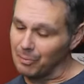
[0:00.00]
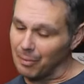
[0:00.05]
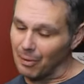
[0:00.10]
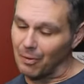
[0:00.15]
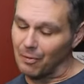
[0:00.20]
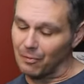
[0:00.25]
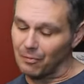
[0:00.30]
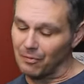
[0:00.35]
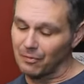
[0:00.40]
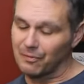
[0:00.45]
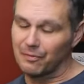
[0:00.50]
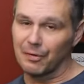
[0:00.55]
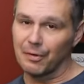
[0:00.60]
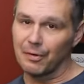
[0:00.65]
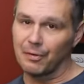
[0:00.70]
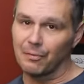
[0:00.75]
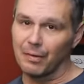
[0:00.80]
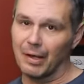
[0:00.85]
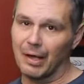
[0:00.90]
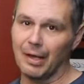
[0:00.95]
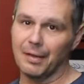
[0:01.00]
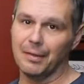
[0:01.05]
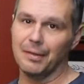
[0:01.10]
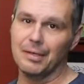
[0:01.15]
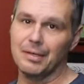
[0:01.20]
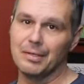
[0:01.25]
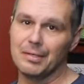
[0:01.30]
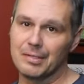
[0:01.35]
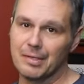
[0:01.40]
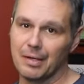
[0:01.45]
part of the fun of riding
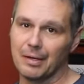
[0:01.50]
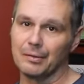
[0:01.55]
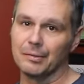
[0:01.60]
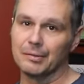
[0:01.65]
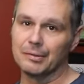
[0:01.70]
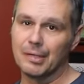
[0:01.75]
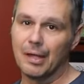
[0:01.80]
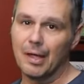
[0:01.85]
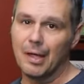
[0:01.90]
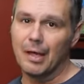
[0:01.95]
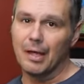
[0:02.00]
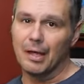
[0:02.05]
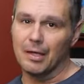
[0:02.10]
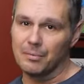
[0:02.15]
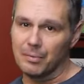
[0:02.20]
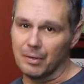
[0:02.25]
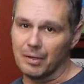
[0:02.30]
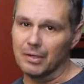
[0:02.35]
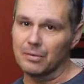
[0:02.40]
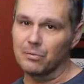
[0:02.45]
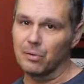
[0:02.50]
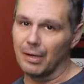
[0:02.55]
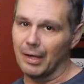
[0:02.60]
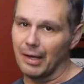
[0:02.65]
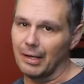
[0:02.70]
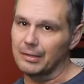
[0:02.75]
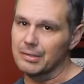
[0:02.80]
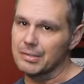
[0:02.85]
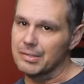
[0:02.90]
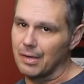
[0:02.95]
these sickles is because we
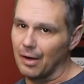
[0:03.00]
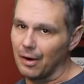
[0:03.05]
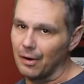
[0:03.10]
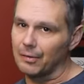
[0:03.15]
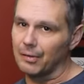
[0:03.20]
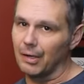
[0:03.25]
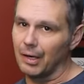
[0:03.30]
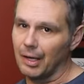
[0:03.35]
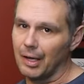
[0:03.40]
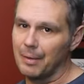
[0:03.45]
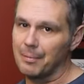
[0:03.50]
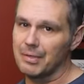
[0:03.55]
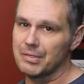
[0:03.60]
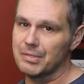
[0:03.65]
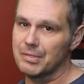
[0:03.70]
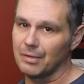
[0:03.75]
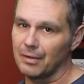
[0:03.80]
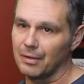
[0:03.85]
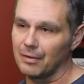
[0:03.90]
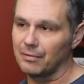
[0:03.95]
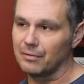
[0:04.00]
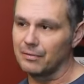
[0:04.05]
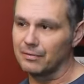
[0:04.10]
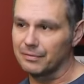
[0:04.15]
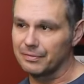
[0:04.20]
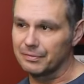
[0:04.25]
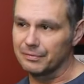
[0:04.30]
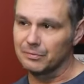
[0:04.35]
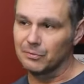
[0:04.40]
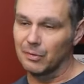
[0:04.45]
like to skirt the limits
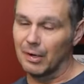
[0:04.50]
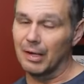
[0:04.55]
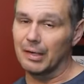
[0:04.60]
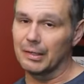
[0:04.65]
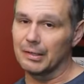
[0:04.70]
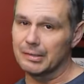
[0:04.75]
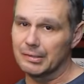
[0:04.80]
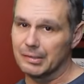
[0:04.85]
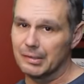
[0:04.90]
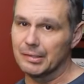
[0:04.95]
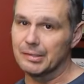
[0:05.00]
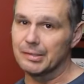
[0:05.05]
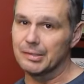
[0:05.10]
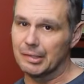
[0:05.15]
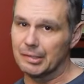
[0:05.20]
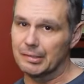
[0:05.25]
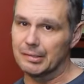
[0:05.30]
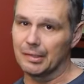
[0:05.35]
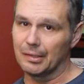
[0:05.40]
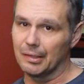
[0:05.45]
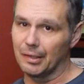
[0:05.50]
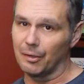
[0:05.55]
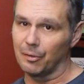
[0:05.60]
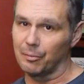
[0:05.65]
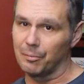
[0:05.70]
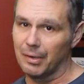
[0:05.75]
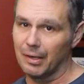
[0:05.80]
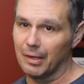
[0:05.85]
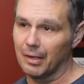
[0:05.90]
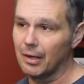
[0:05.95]
of recklessness just a
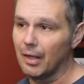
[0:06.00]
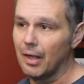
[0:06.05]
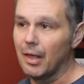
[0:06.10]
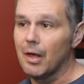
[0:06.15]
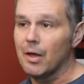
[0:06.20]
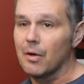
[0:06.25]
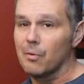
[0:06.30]
little bit.